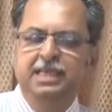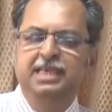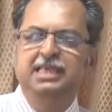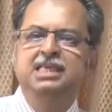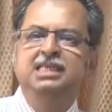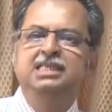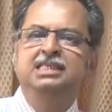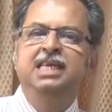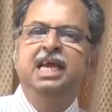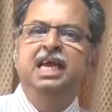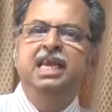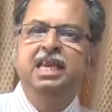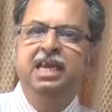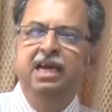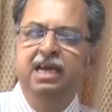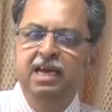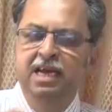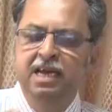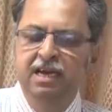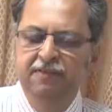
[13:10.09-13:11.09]
It is
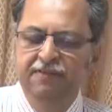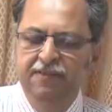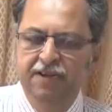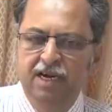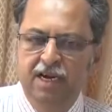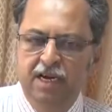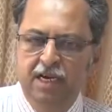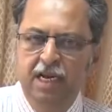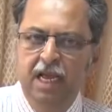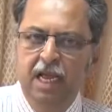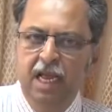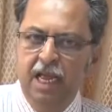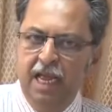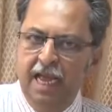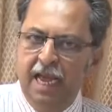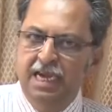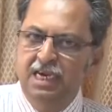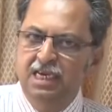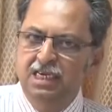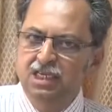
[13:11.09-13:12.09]
technically difficult
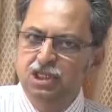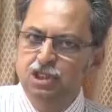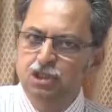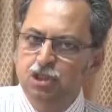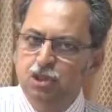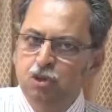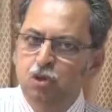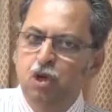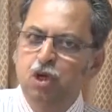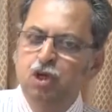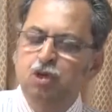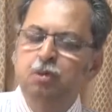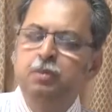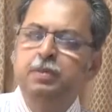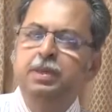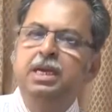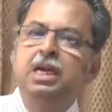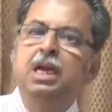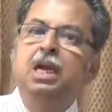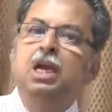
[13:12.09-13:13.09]
and it is going to
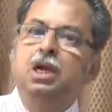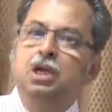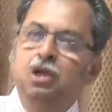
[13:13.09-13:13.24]
be